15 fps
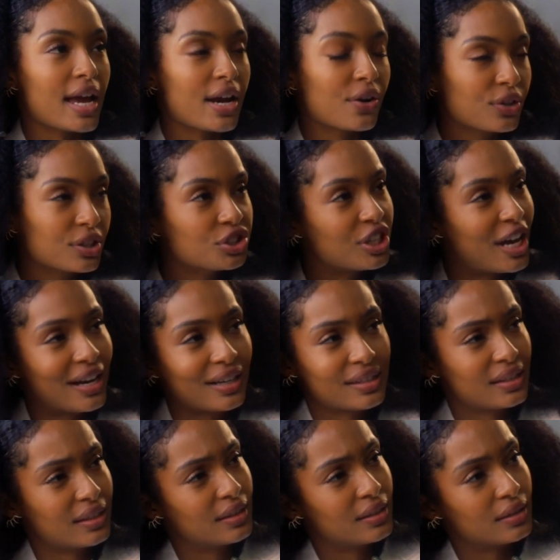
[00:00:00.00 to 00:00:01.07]
Aaron
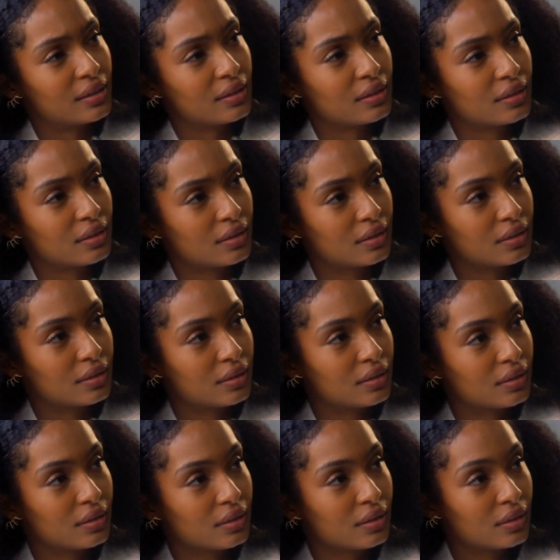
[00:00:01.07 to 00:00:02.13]
Jackson. Yes.
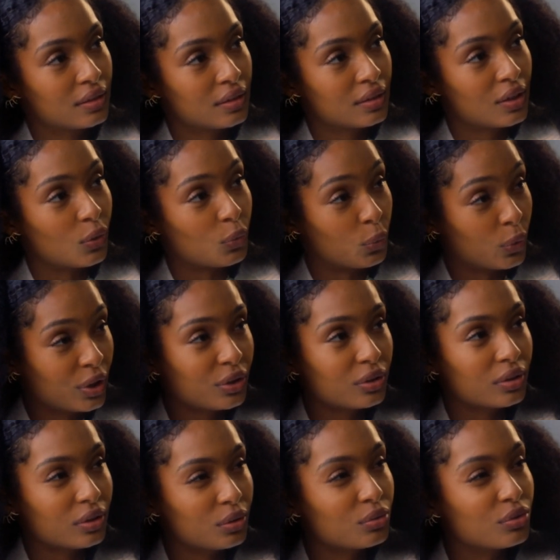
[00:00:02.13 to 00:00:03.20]
Will
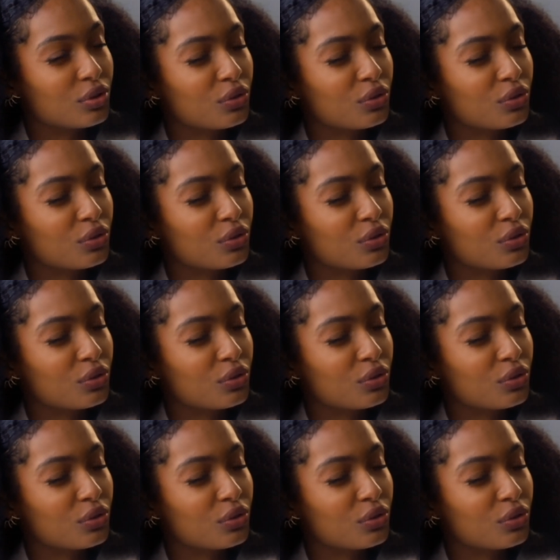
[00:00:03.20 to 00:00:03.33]
you